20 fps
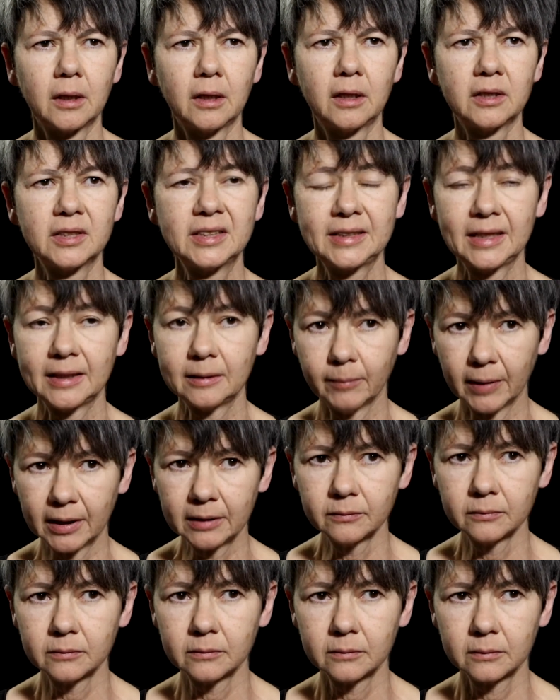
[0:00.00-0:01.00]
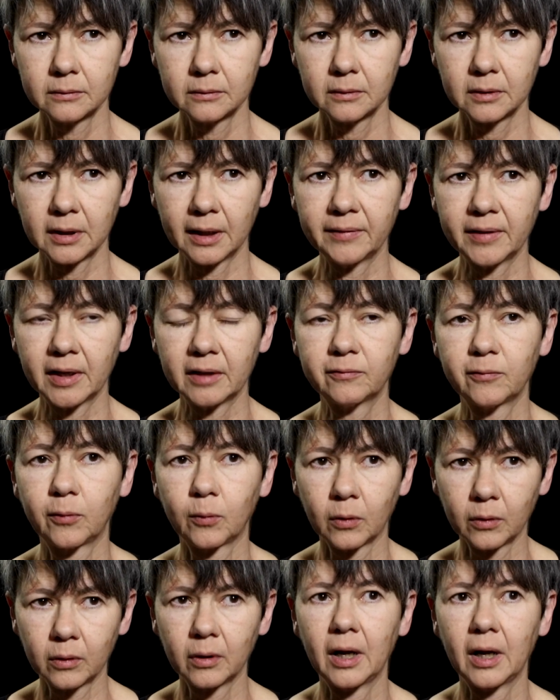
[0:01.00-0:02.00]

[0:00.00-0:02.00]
the stigma, and therefore